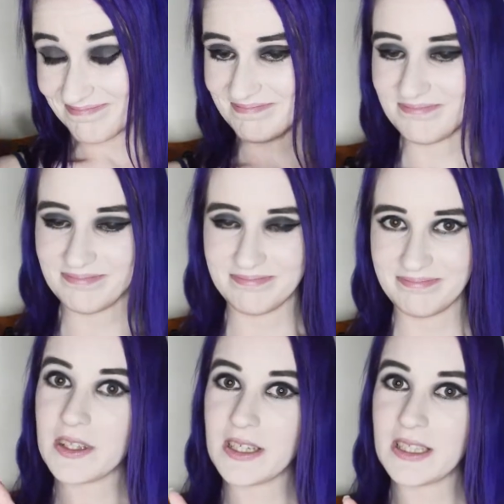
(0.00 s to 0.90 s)

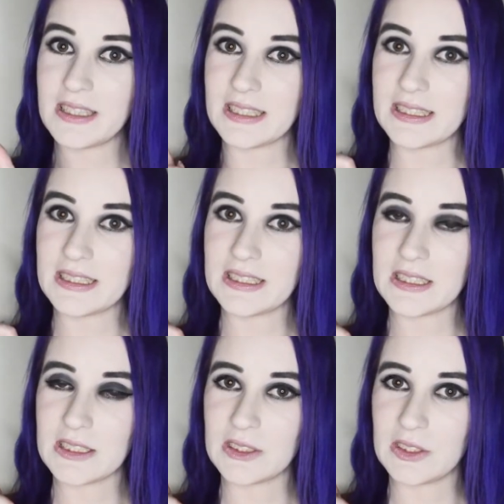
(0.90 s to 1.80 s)
the thing is,
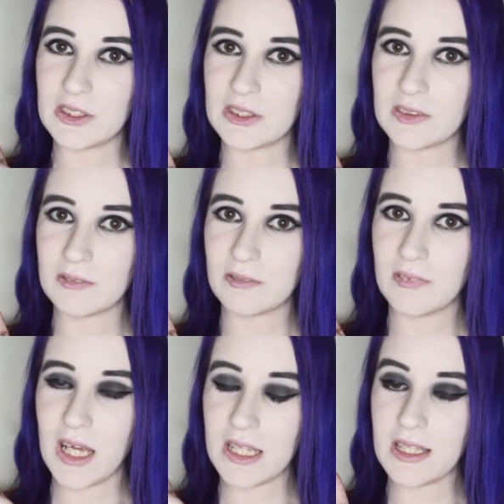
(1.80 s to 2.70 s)

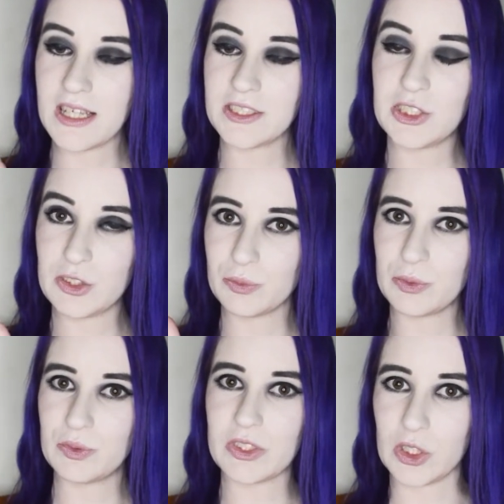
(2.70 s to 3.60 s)
unless your
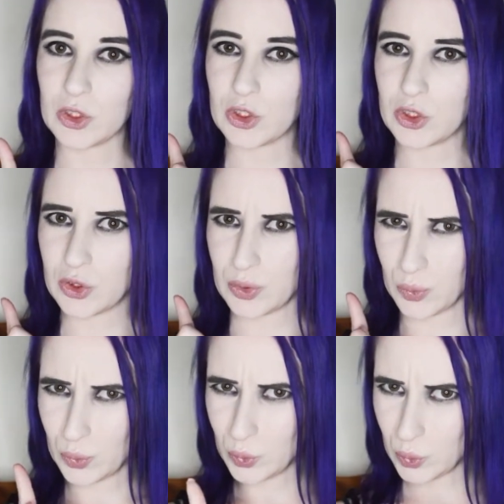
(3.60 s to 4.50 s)
roots are
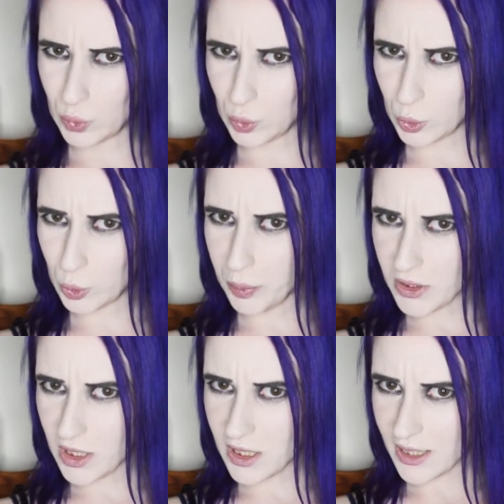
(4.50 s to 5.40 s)
super
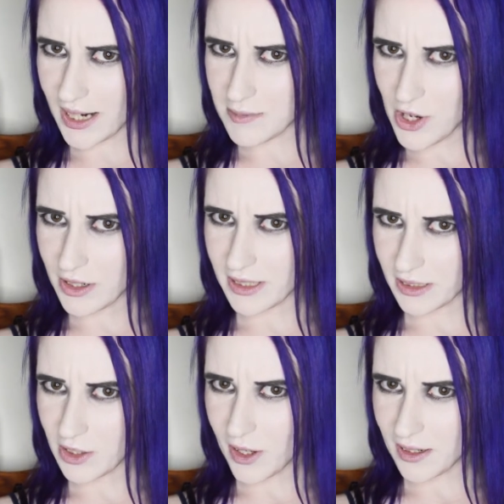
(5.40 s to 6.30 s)
dark, I'm
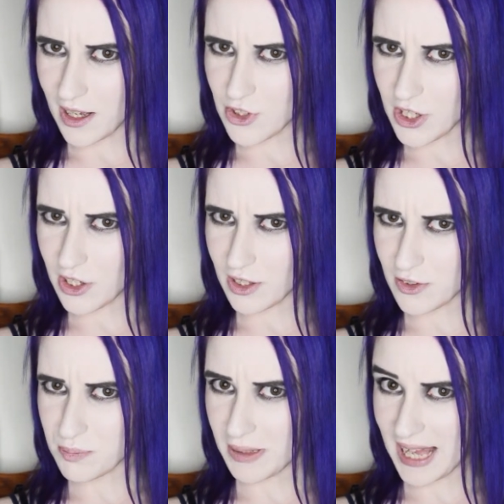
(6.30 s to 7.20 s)
talking your natural hair color
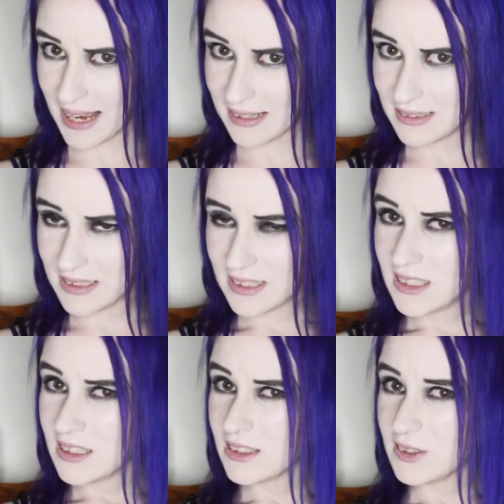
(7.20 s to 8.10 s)
is black,
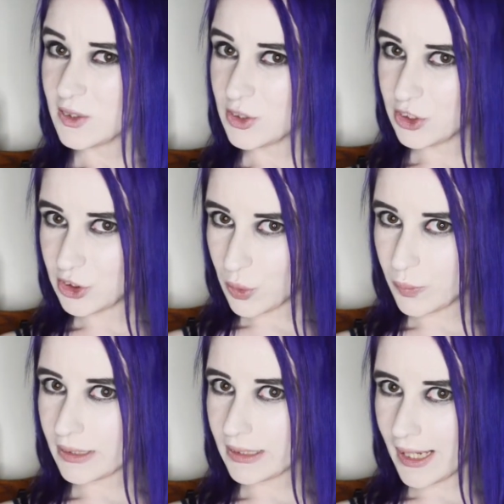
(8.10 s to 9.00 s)

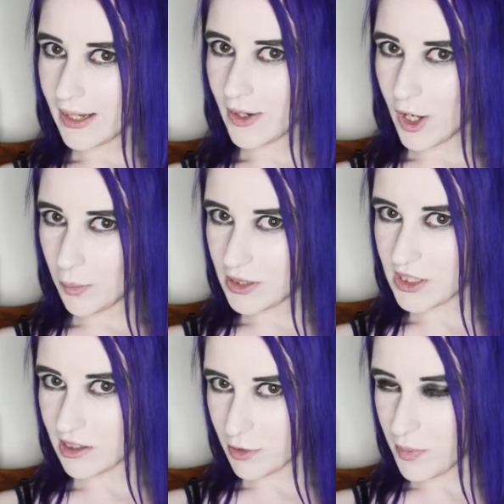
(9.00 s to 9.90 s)
don't get your hair bleached
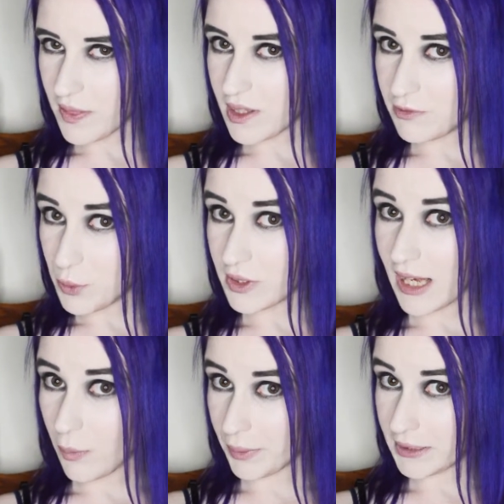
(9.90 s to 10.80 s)
every month if you can
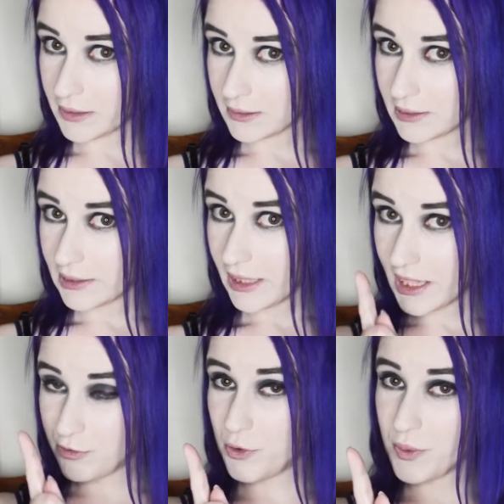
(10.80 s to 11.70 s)
help it.
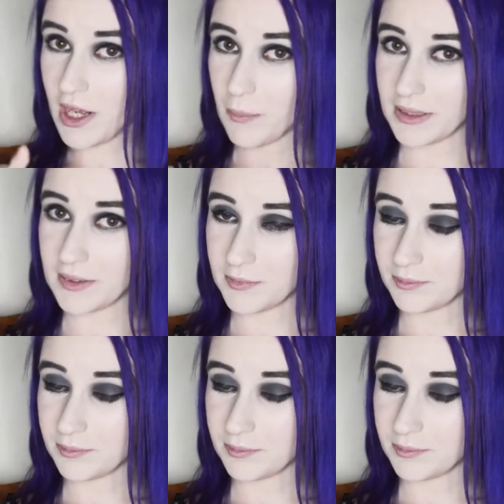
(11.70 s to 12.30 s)
If you can help it.